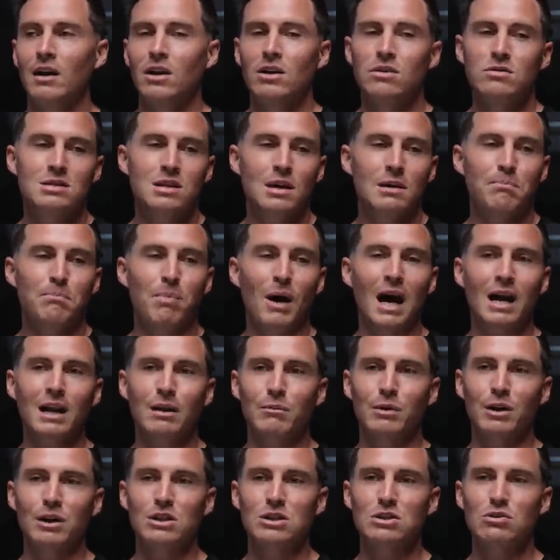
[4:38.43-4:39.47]
You see
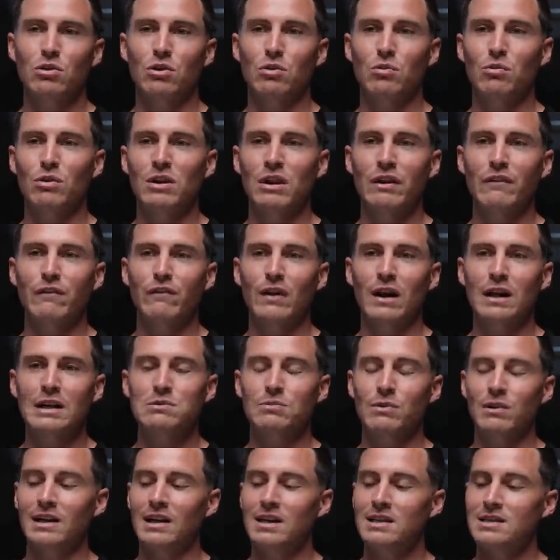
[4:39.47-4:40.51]
bodybuilders who are really
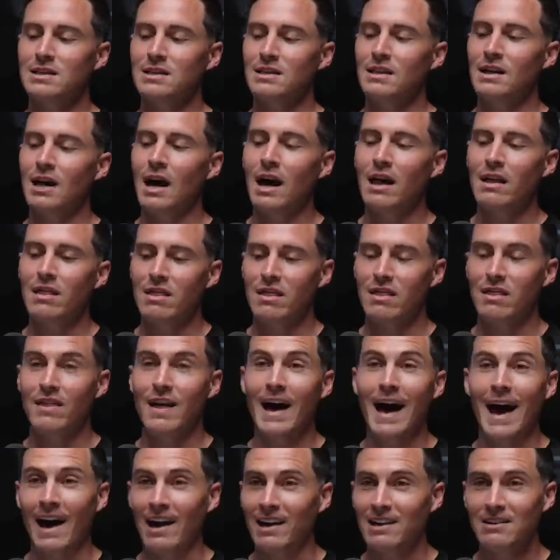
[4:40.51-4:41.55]
flexible. It's not
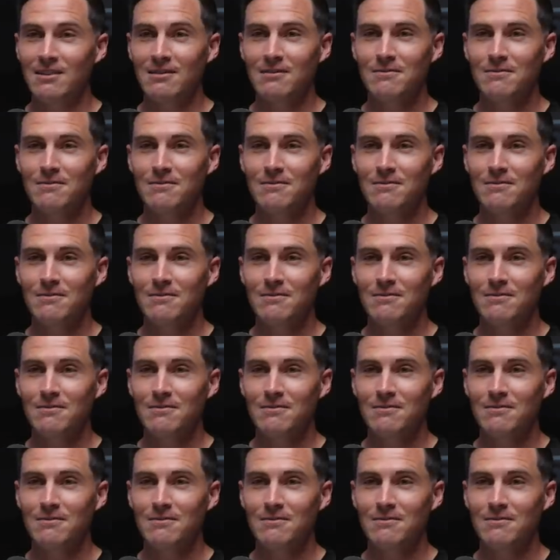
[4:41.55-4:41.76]
that.